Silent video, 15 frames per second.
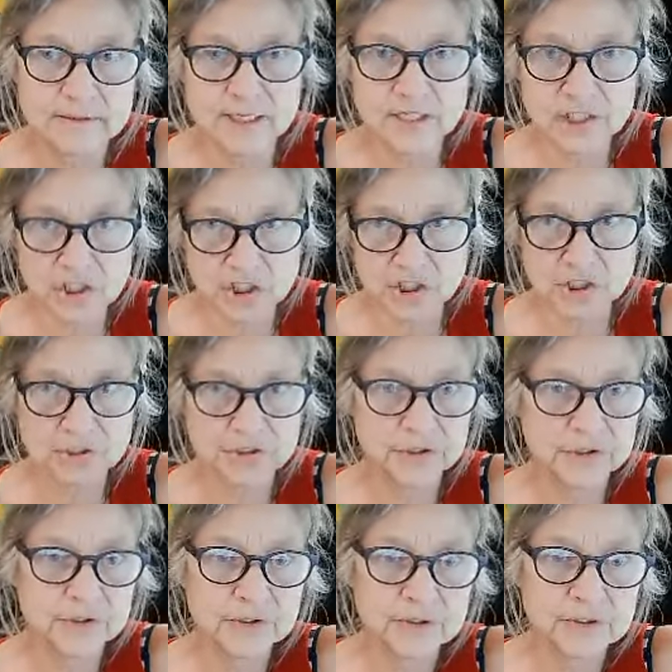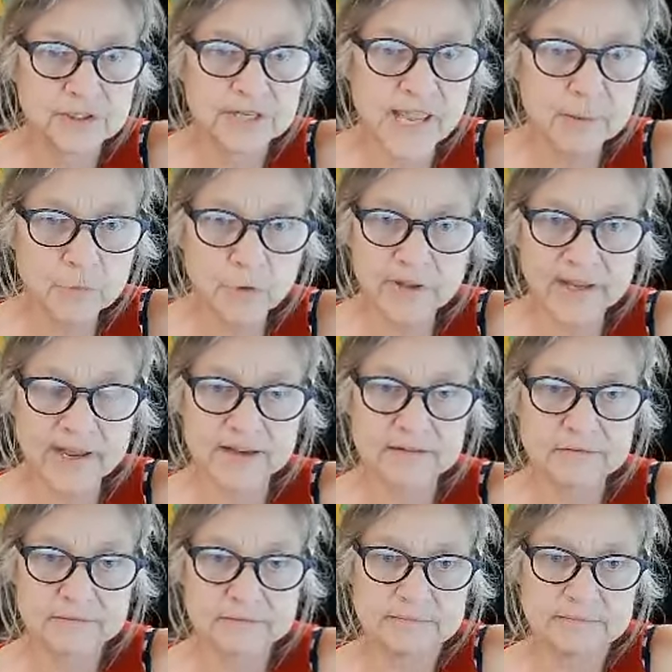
ish cowboy hat.